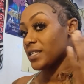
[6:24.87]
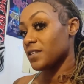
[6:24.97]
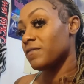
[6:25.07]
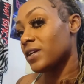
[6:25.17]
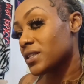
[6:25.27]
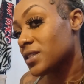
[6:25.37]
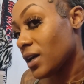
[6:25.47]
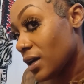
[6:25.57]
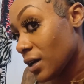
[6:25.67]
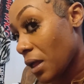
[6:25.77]
to fix
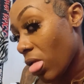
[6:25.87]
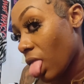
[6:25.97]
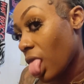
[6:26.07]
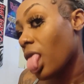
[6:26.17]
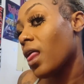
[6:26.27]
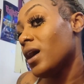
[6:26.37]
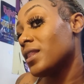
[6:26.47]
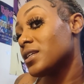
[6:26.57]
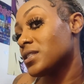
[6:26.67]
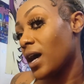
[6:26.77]
the
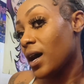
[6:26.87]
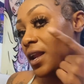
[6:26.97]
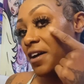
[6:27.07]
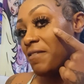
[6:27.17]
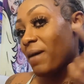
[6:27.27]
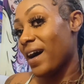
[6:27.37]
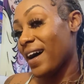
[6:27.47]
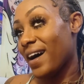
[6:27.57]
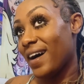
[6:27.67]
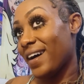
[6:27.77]
other side of my
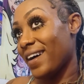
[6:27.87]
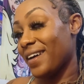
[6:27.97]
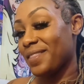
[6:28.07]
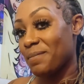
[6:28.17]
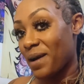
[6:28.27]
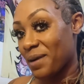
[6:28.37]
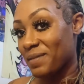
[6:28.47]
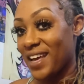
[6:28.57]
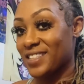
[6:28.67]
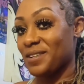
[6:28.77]
eye, the bottom
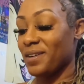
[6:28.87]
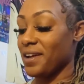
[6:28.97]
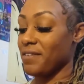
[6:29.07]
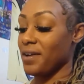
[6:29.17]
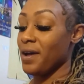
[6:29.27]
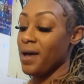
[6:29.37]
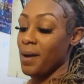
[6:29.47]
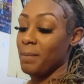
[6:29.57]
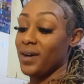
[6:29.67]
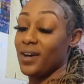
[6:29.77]
lash or whatever.
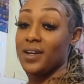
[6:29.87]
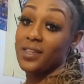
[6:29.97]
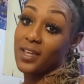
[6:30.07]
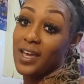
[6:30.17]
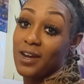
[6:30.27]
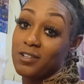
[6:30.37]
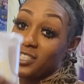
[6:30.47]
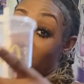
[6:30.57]
But another ghetto shot